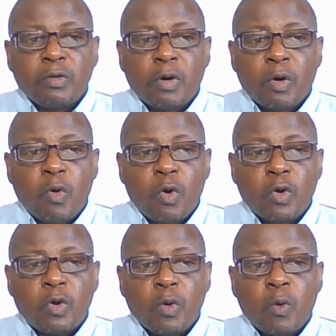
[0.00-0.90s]
your
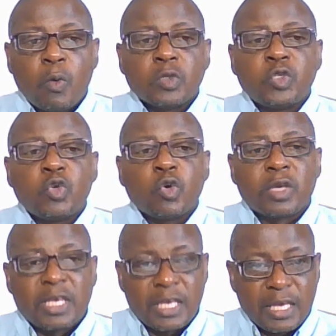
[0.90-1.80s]
God, was
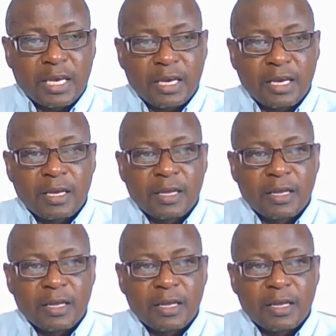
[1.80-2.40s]
your king.